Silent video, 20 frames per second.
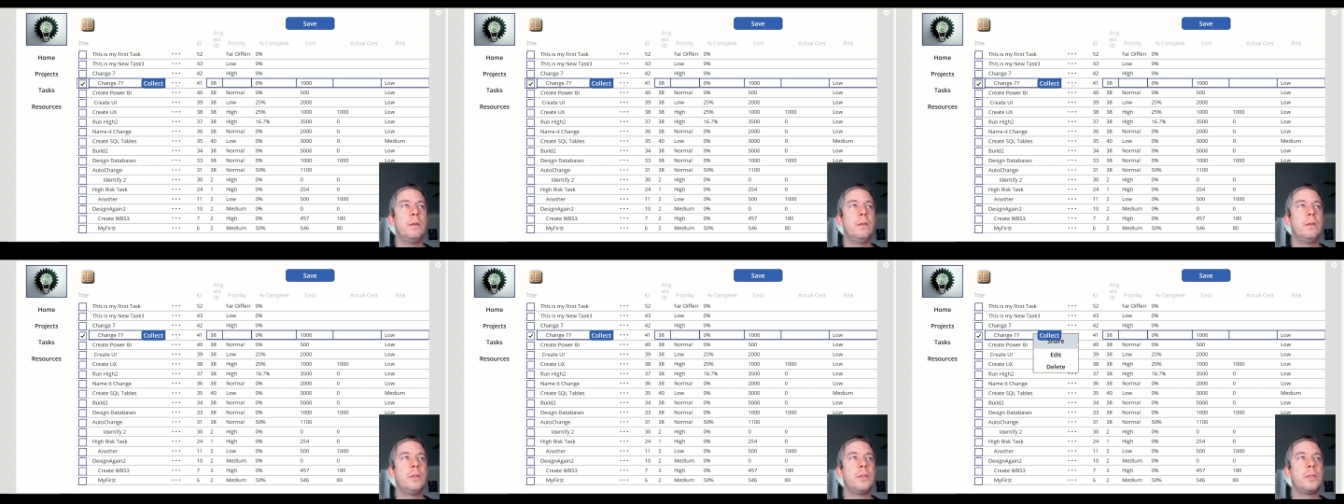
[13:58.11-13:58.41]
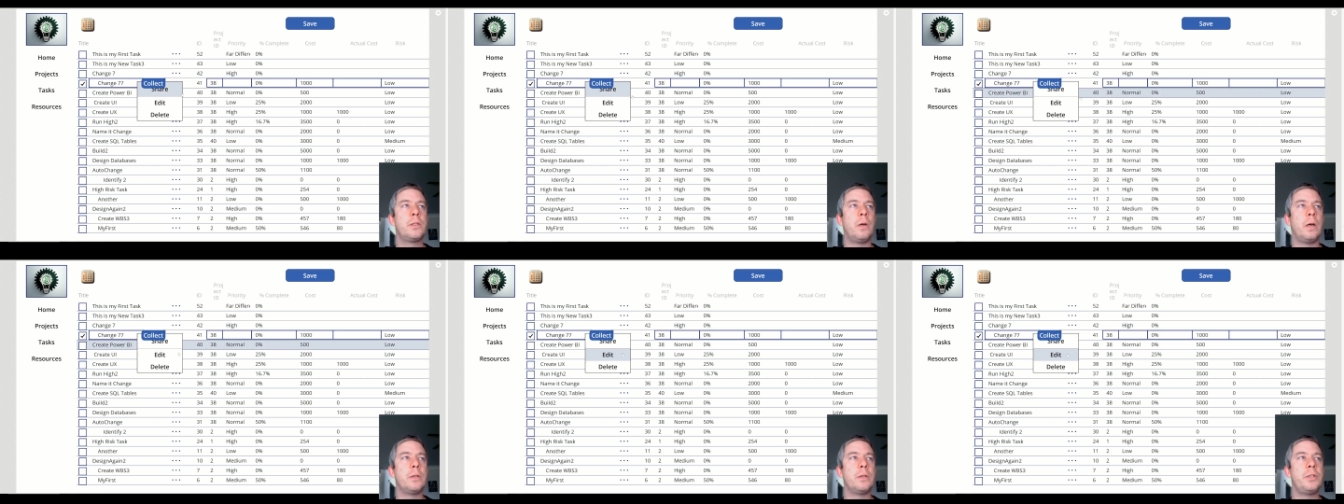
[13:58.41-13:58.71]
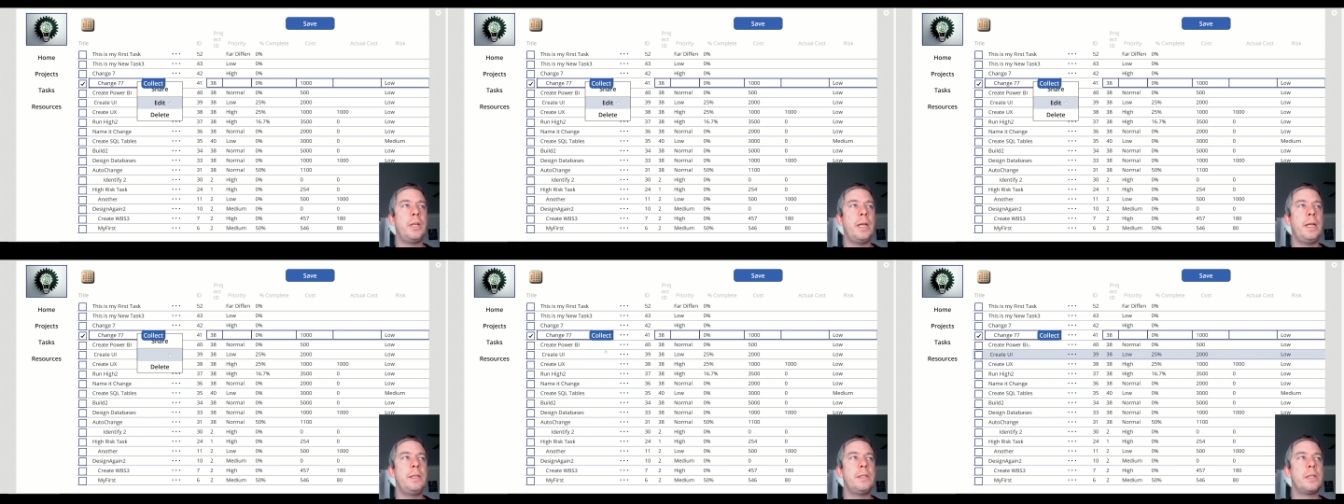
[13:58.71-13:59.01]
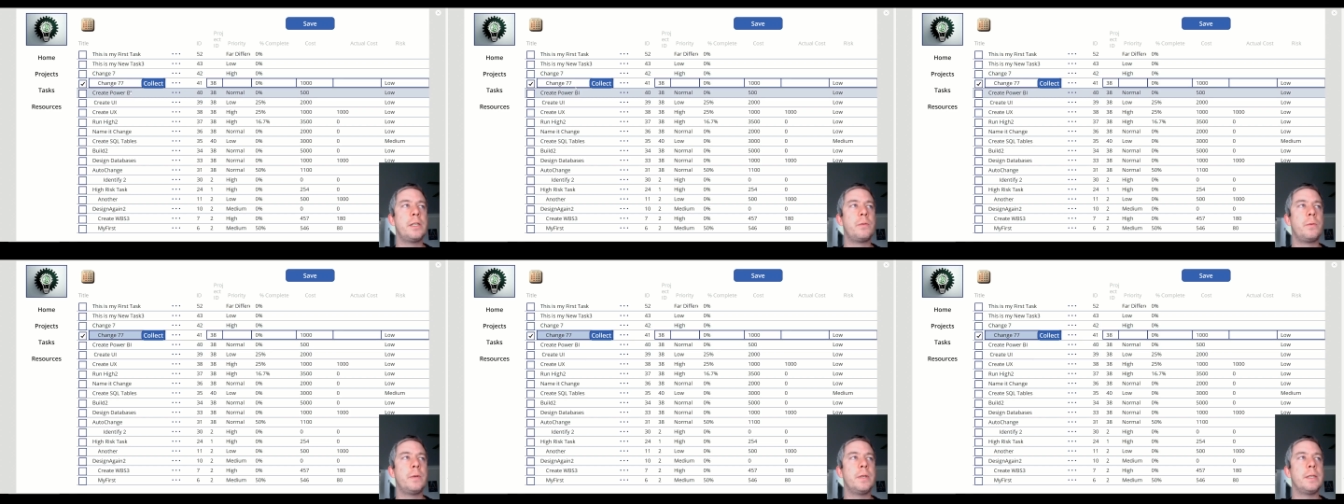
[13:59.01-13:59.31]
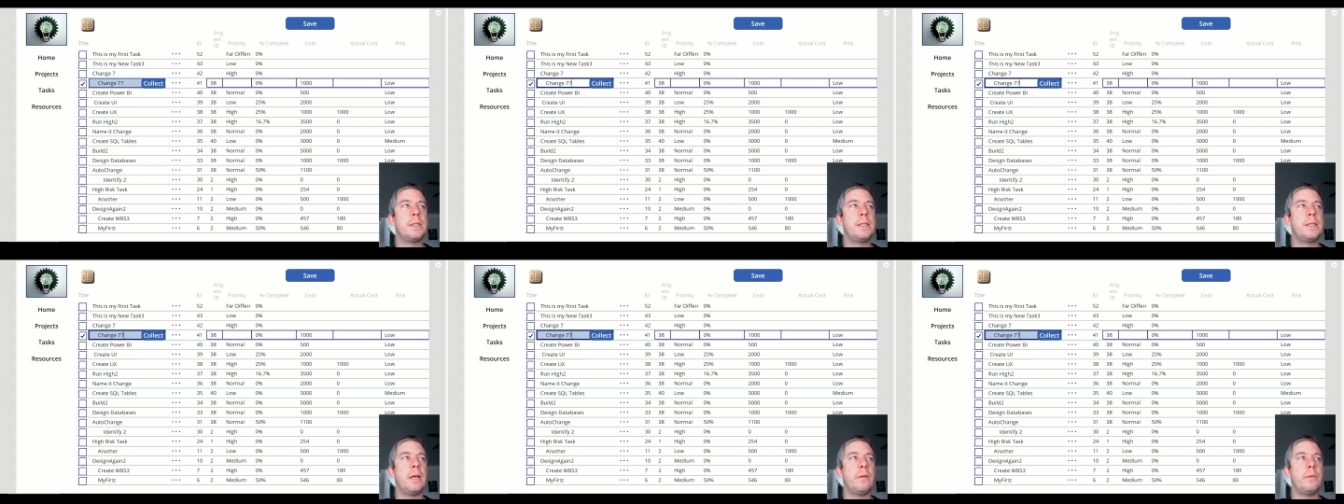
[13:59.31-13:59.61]
So I'll change this one to
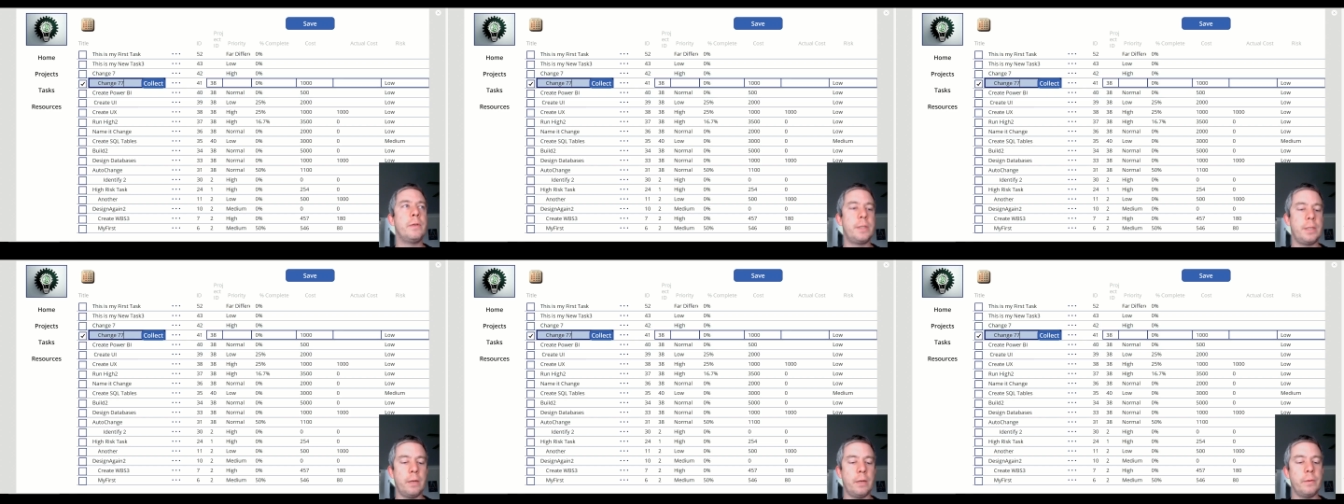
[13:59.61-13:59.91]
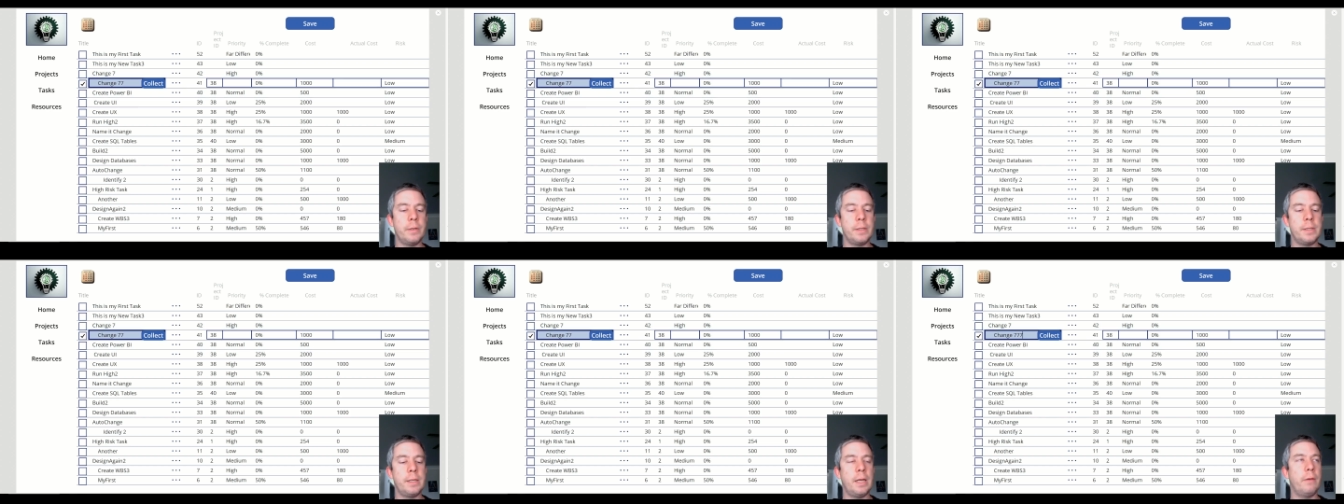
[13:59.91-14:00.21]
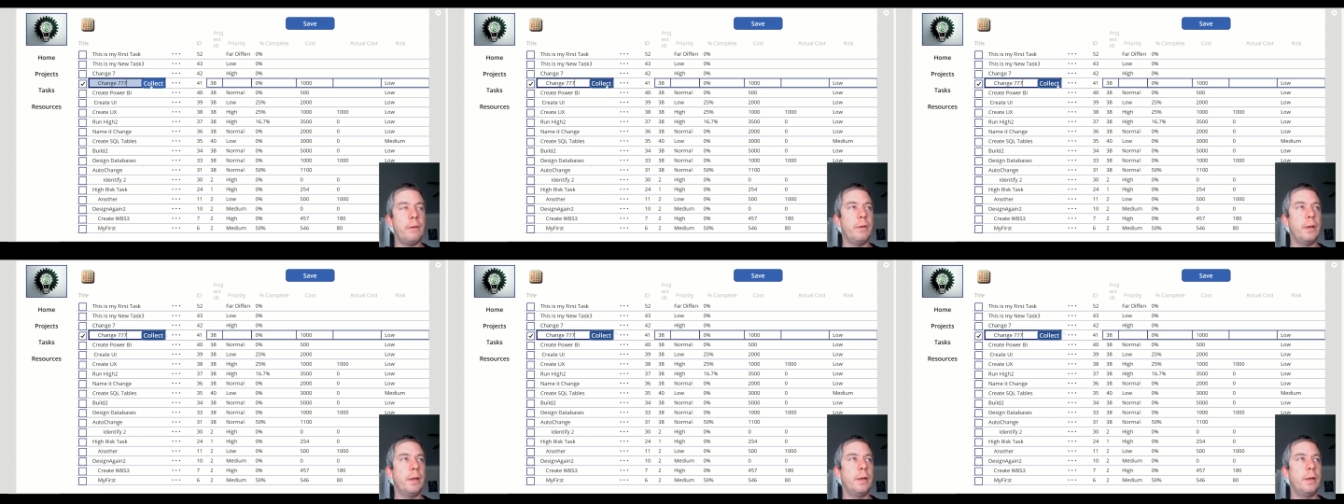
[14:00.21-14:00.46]
777,